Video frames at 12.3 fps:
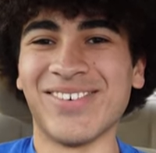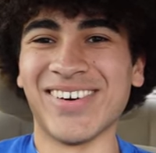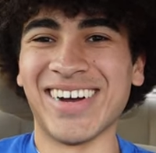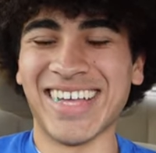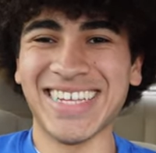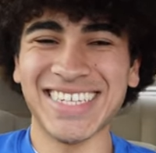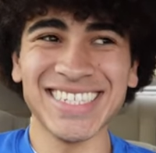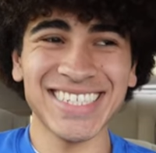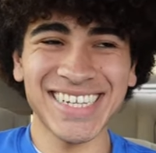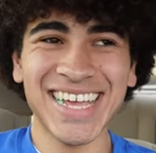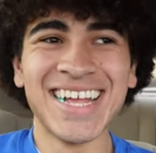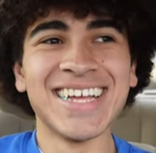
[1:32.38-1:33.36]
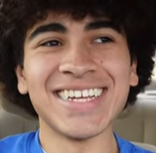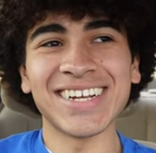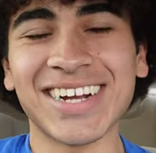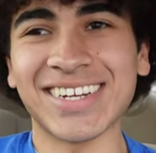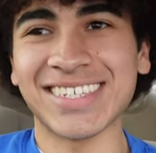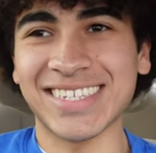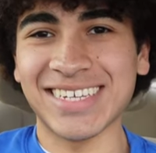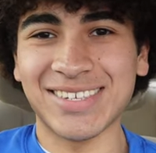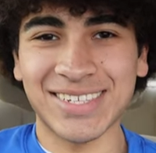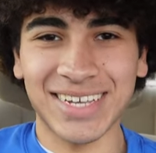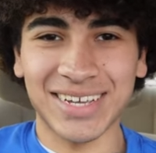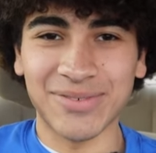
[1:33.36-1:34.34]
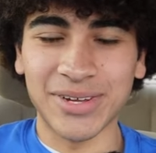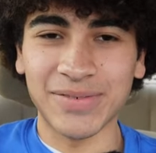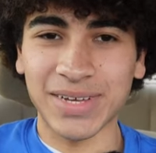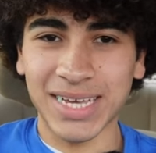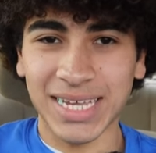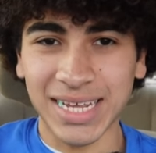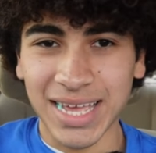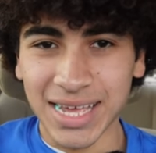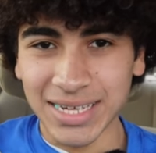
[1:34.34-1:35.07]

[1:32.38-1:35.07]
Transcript: Bro, what? Your car does not use like a one-of-a-kind gas.